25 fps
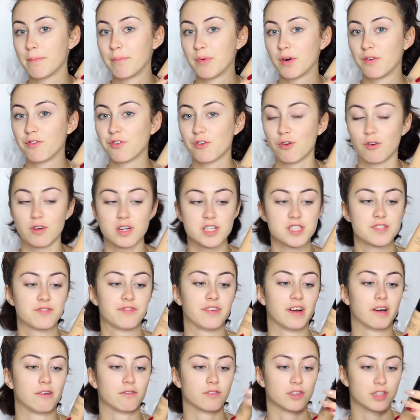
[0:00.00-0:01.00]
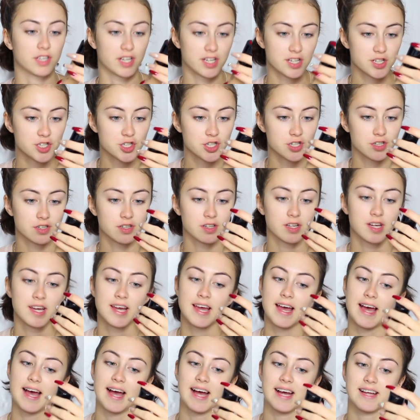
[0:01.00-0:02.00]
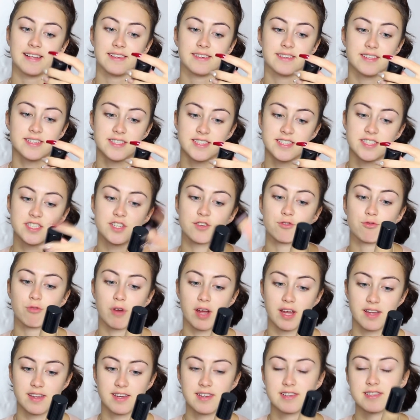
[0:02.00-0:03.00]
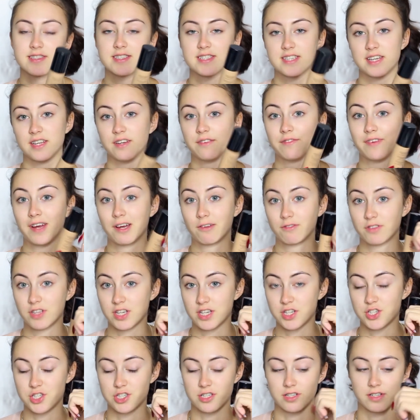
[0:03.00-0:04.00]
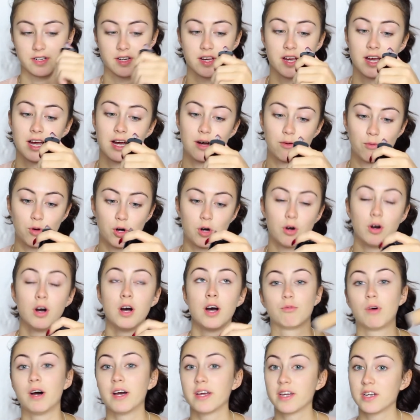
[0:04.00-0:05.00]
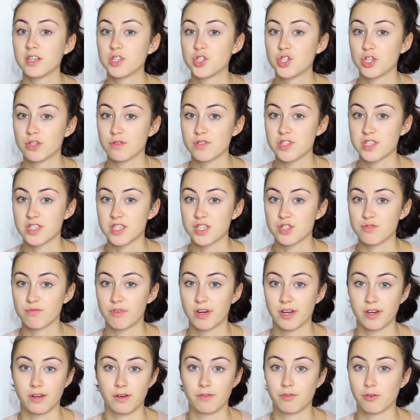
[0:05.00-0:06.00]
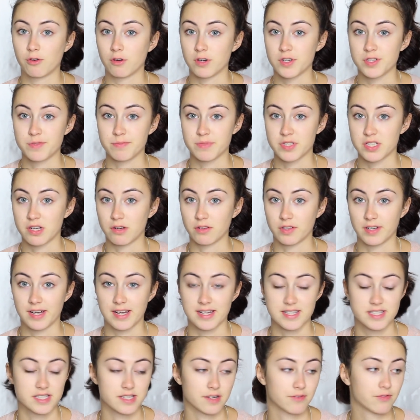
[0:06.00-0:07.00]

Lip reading: up, of course, foundation, and this is Radiant Skin Foundation. Well, why I chose this one, of course Mesauda has